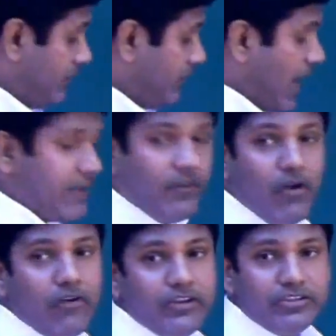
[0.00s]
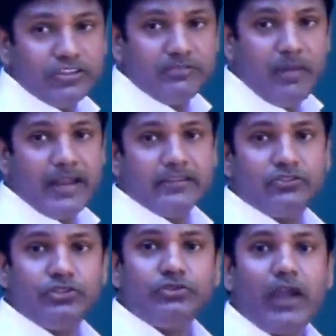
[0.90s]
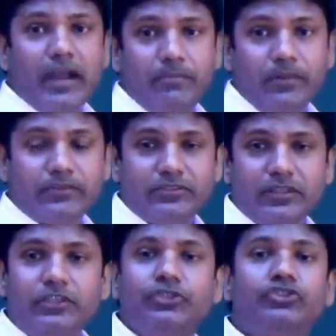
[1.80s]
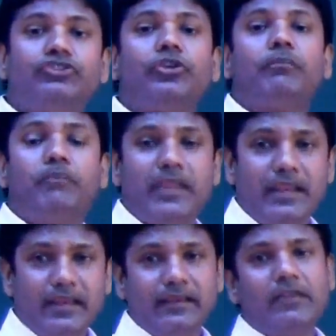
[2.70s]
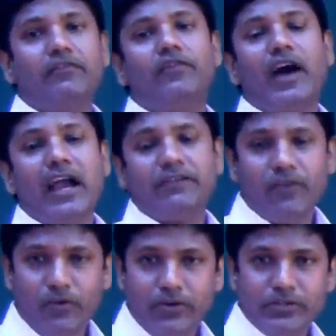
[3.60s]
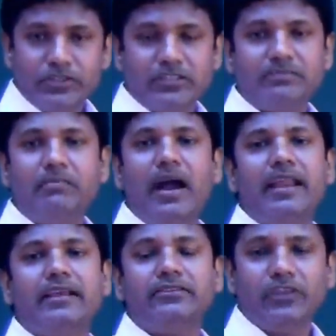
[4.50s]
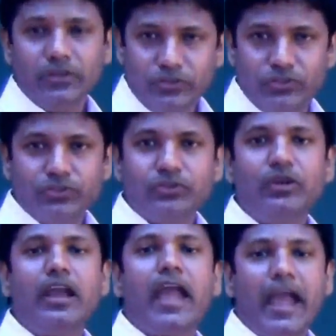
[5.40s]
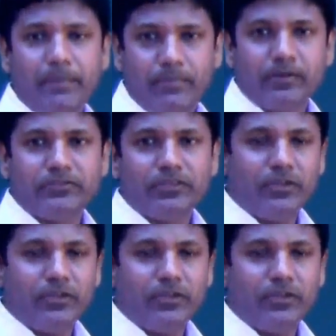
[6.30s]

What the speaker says: 5 oranges minus 2 apples? You just repeat it. 5 oranges minus 2 apples.